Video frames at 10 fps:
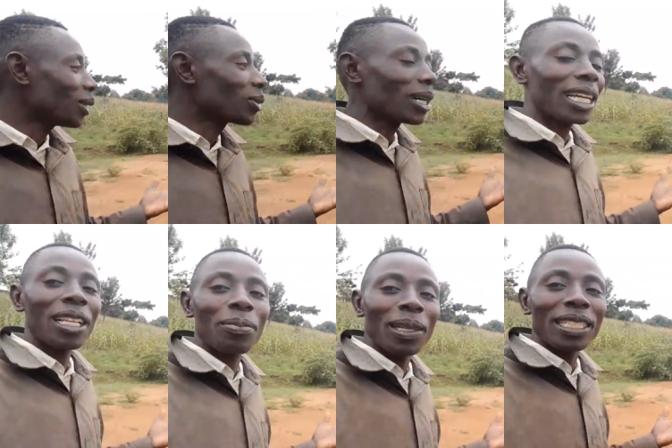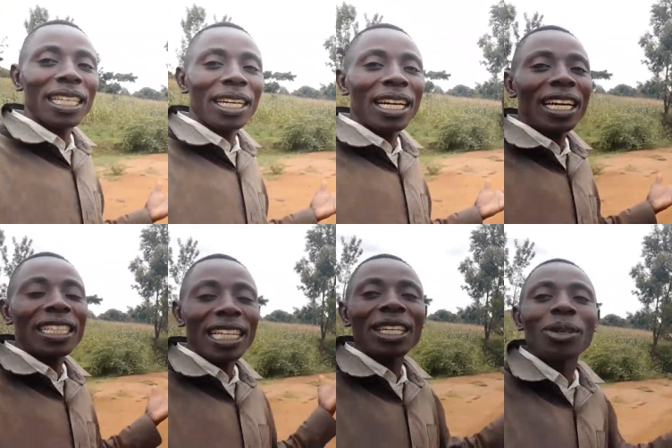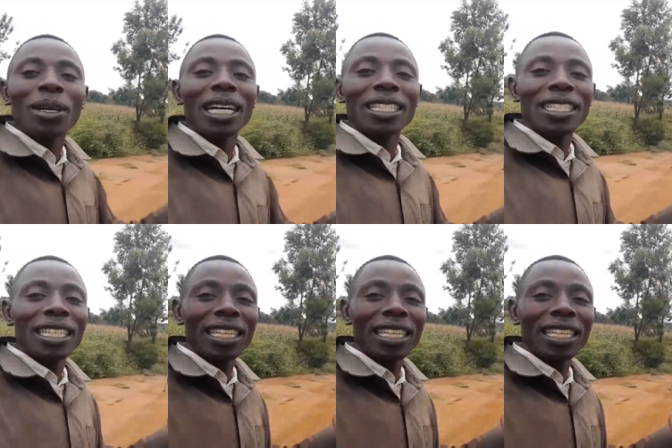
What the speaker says: to another place. Thank you, guys.